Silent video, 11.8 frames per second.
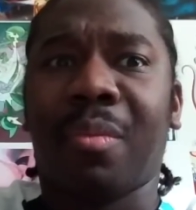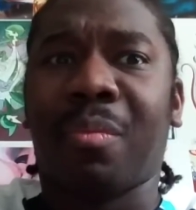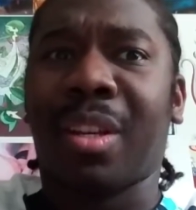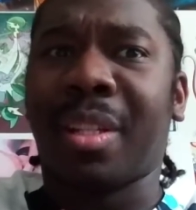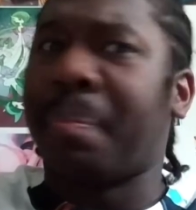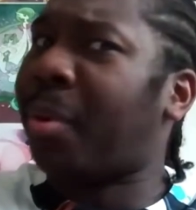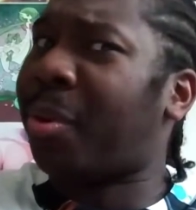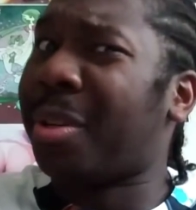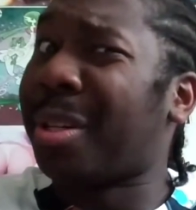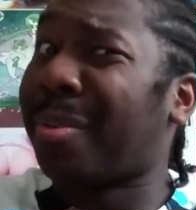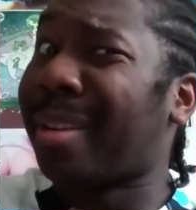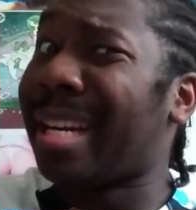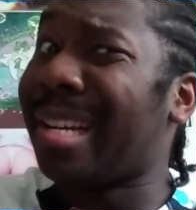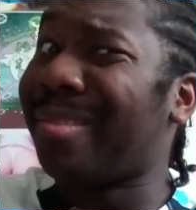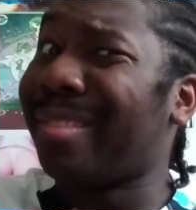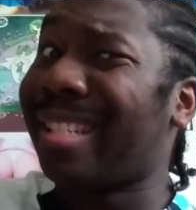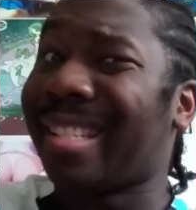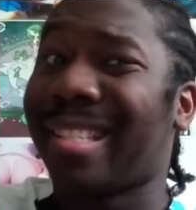was born
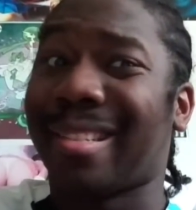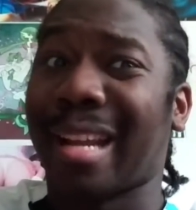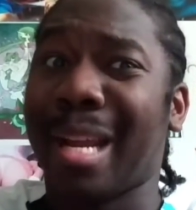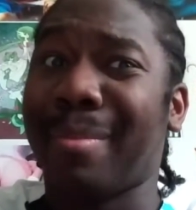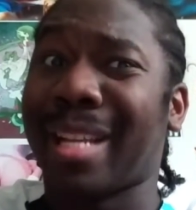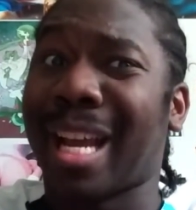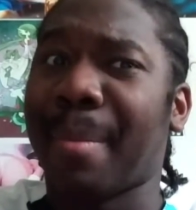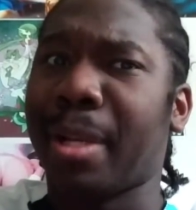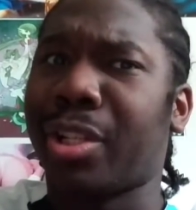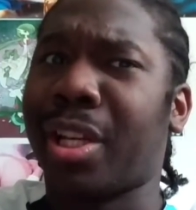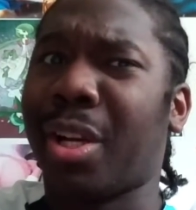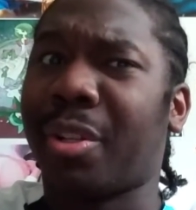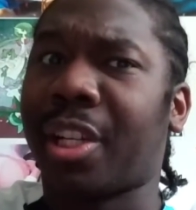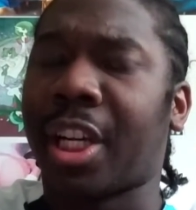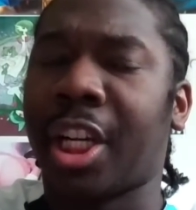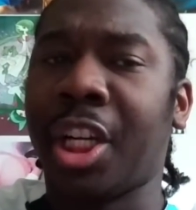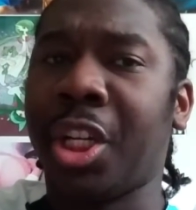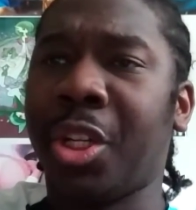around the same time as
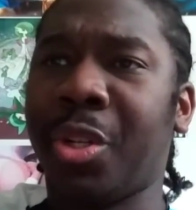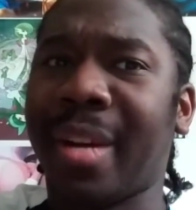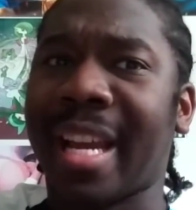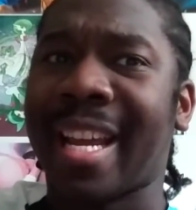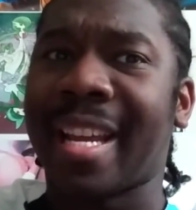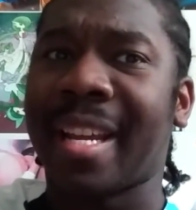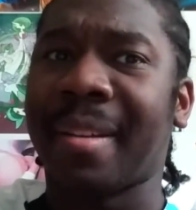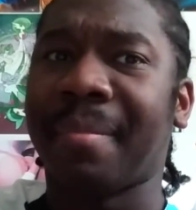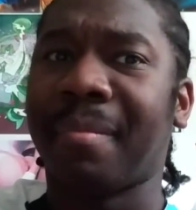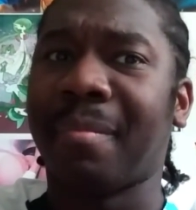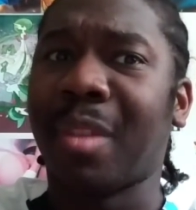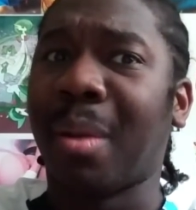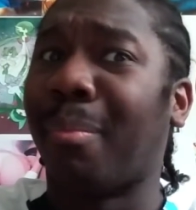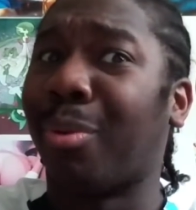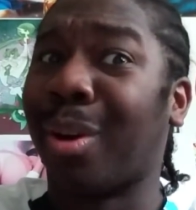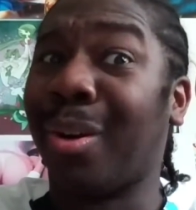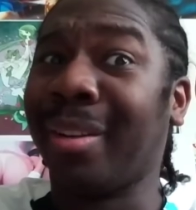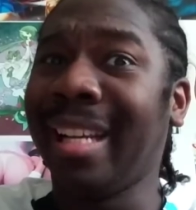Goku and
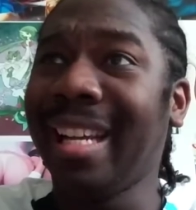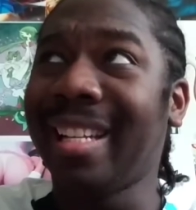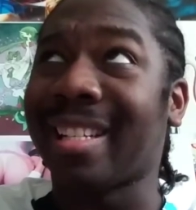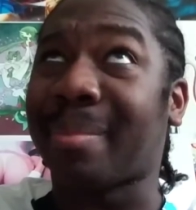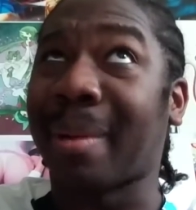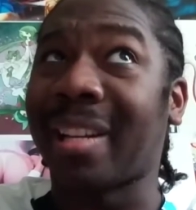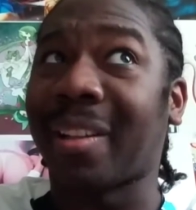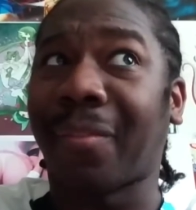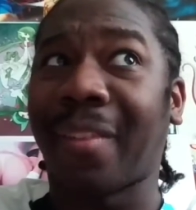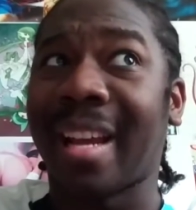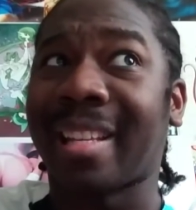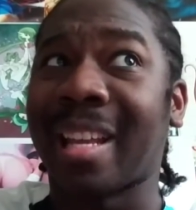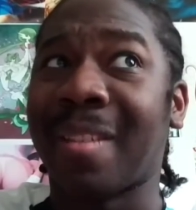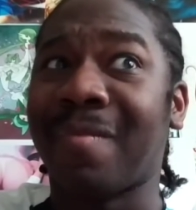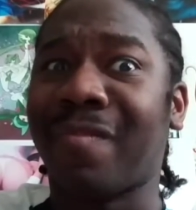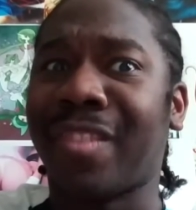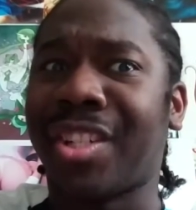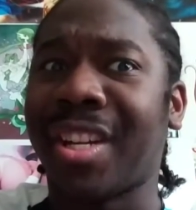Broly, despite the fact
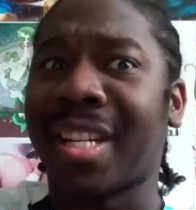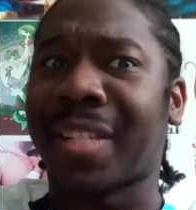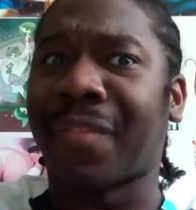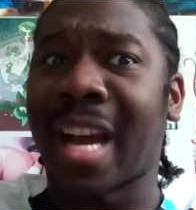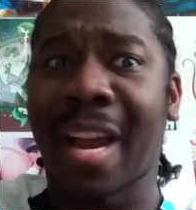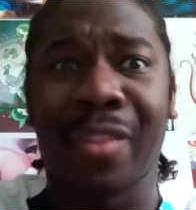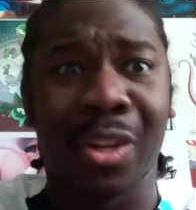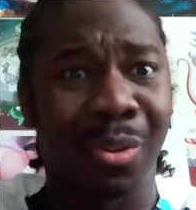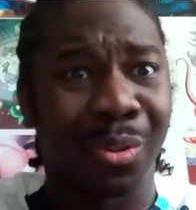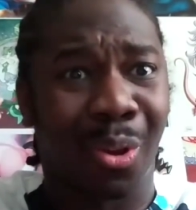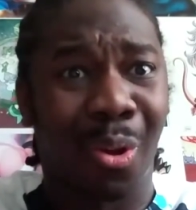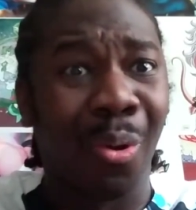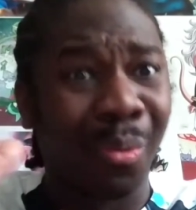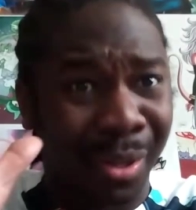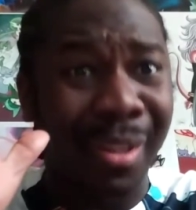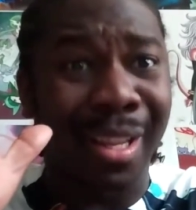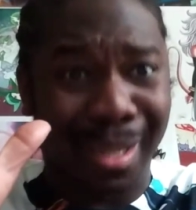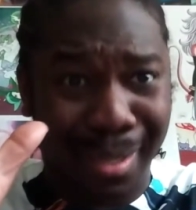that Vegeta's 5 years
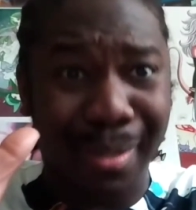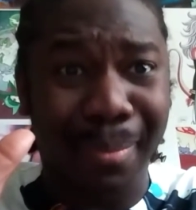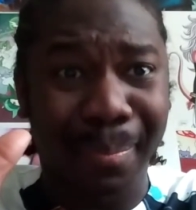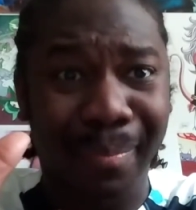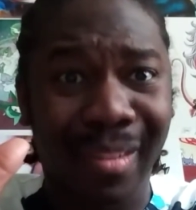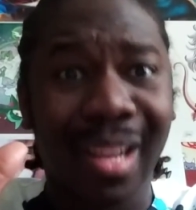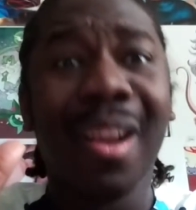older than them.